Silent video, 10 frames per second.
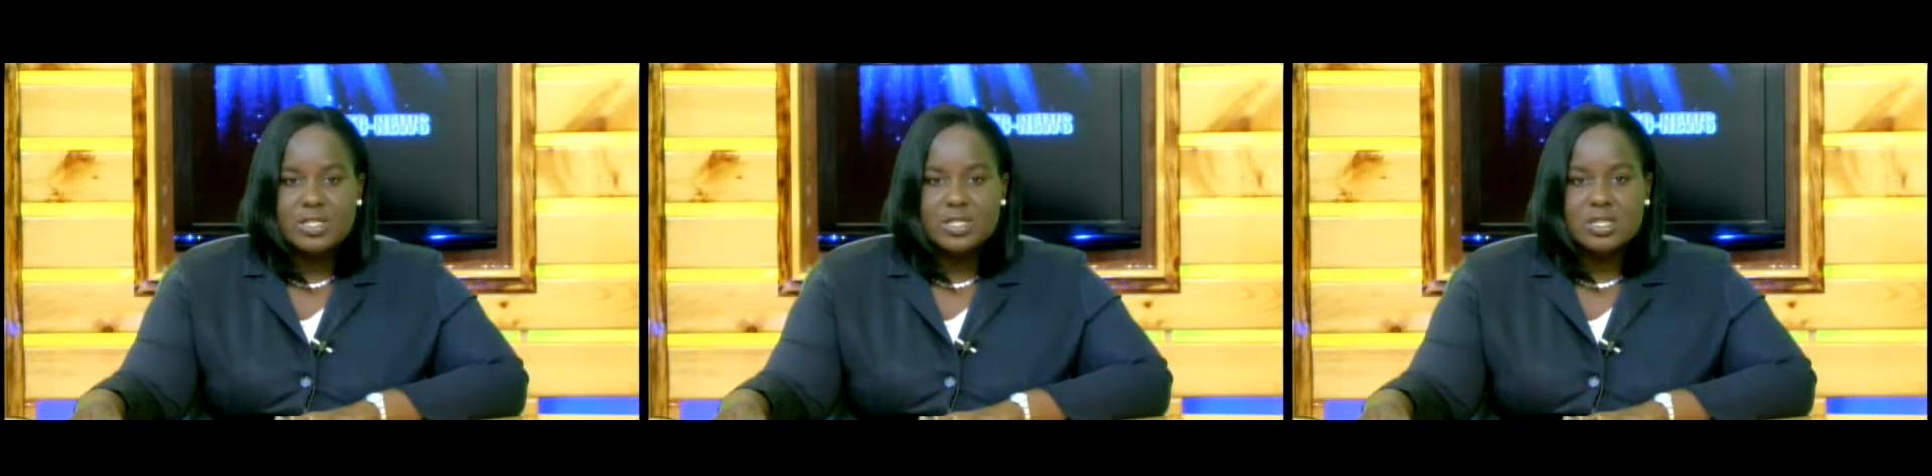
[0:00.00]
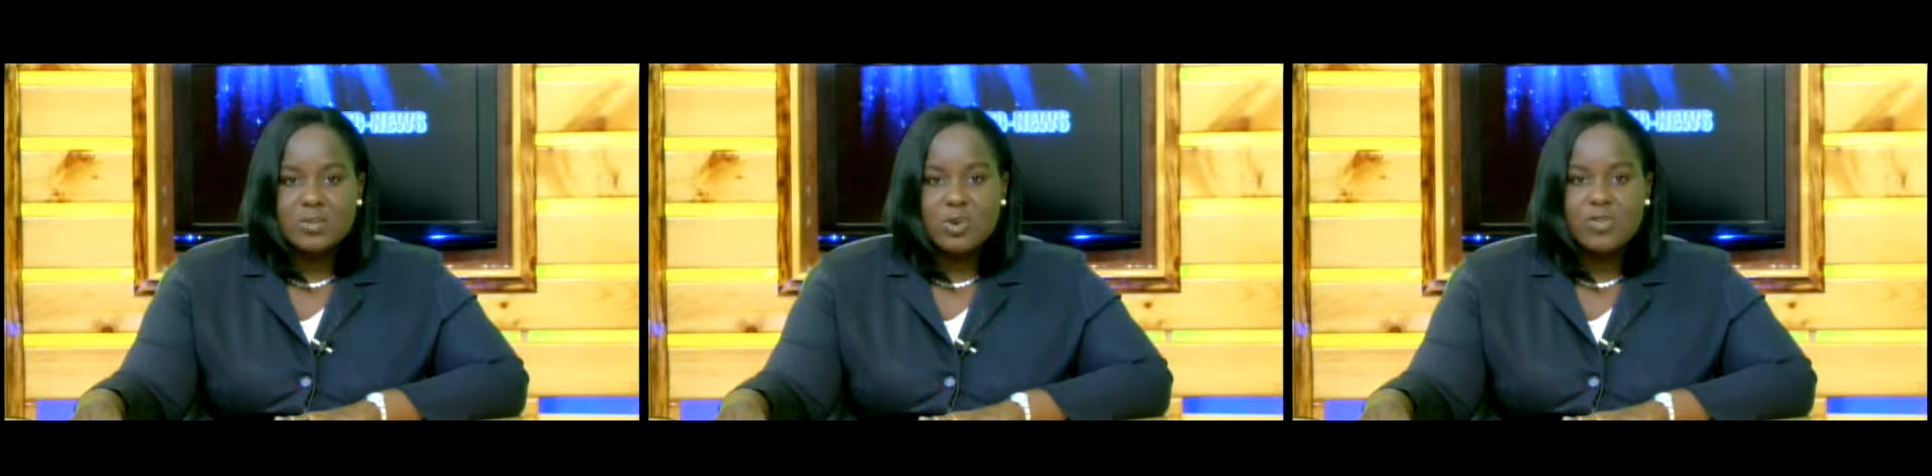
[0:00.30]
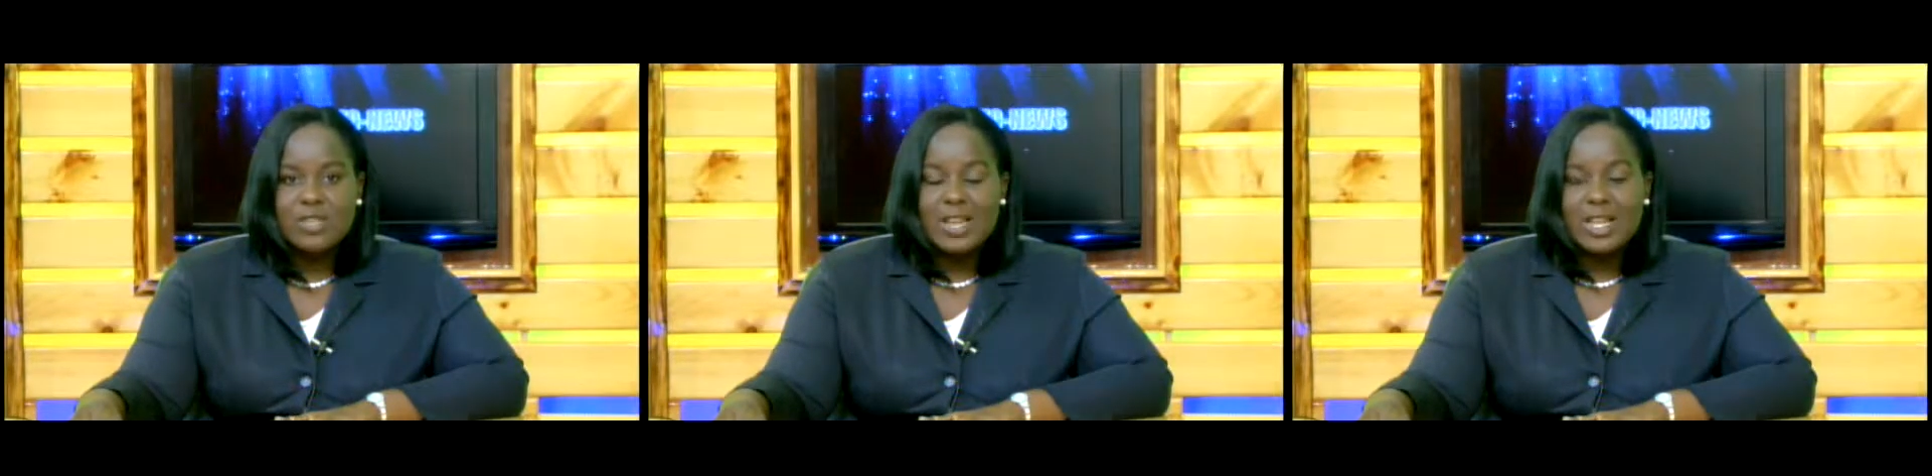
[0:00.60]
system
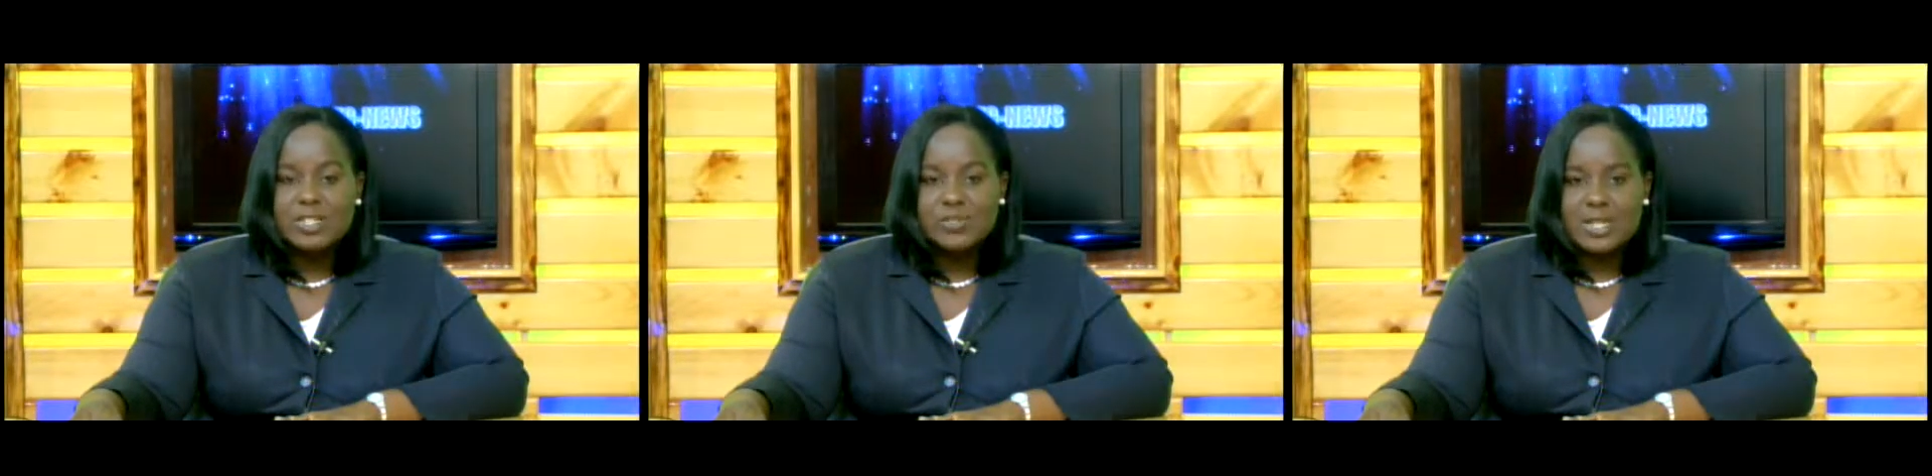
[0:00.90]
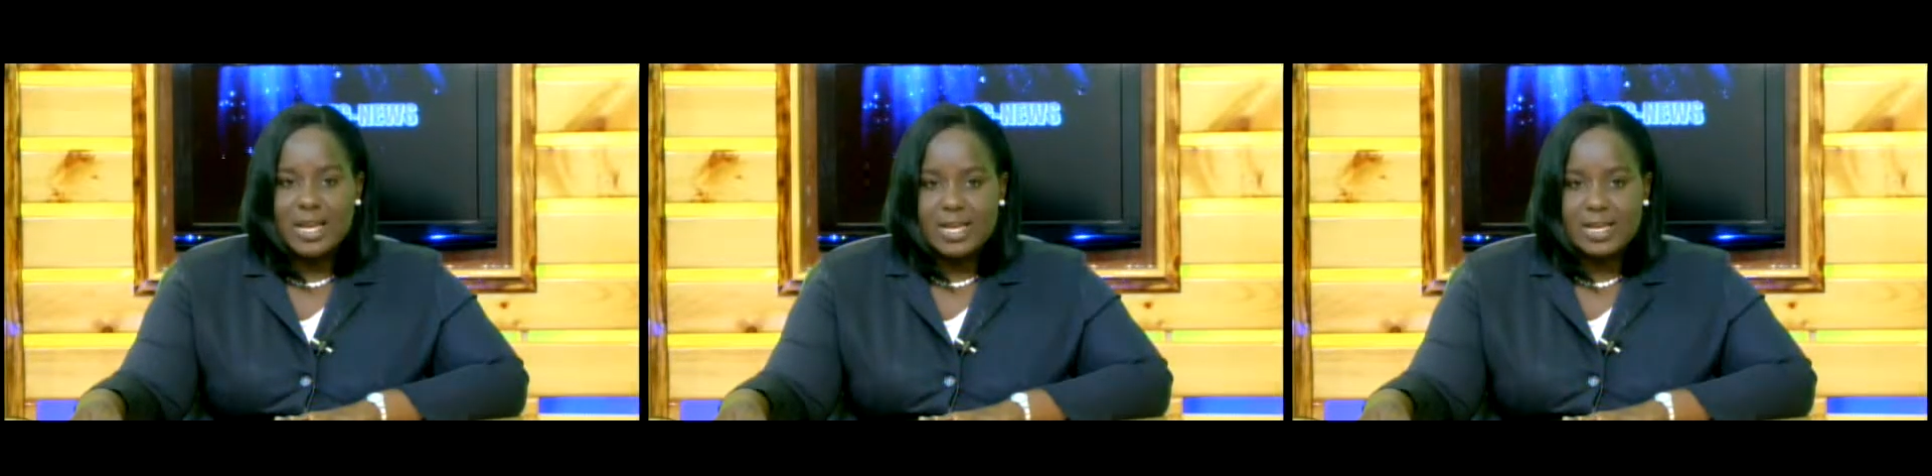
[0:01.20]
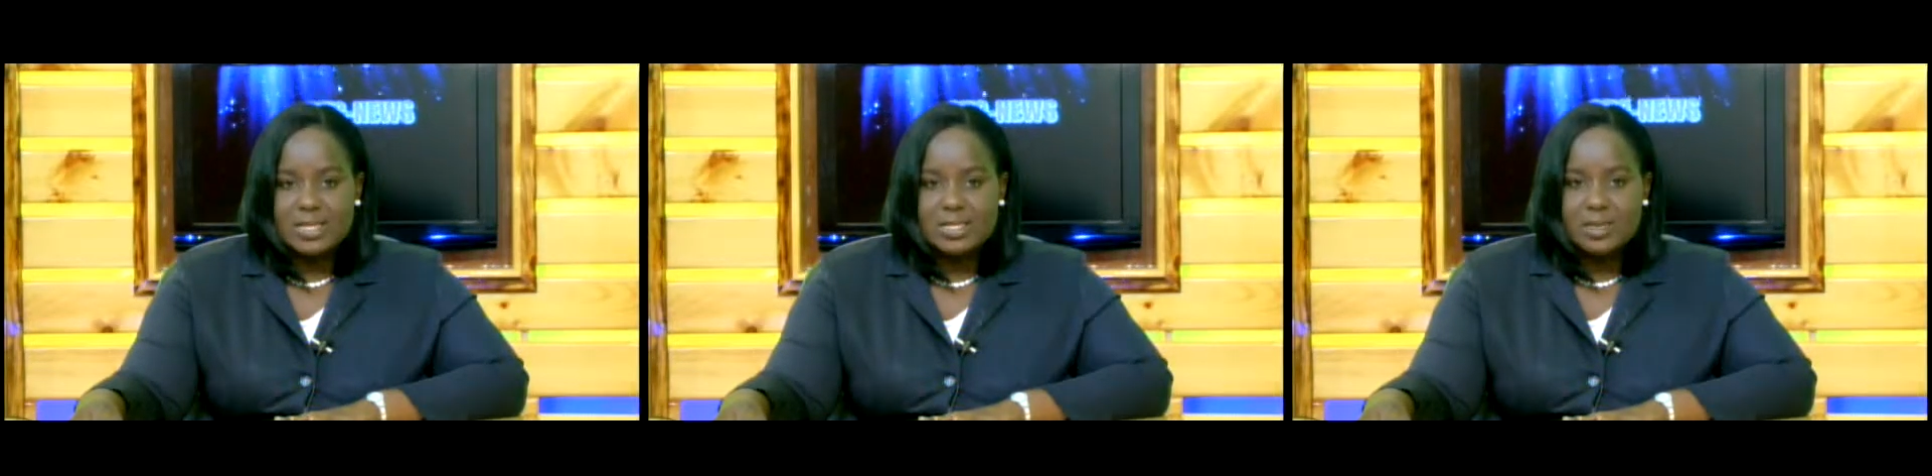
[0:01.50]
over the last 3
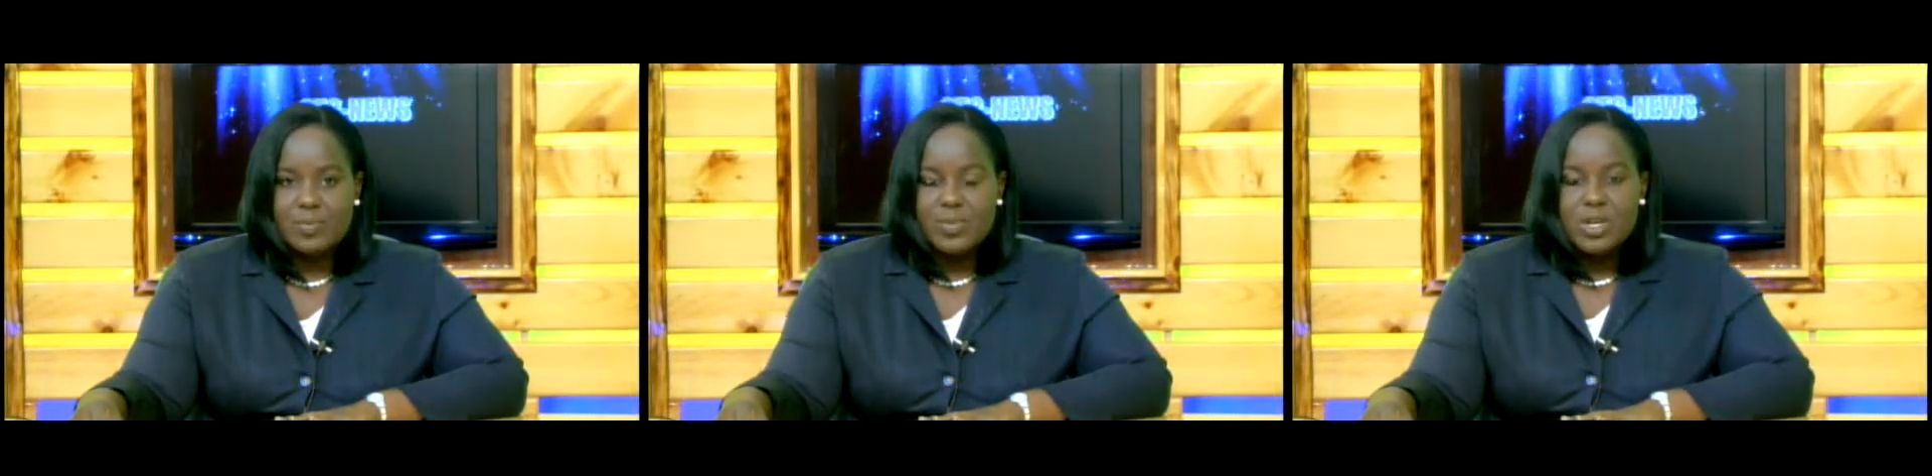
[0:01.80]
decades.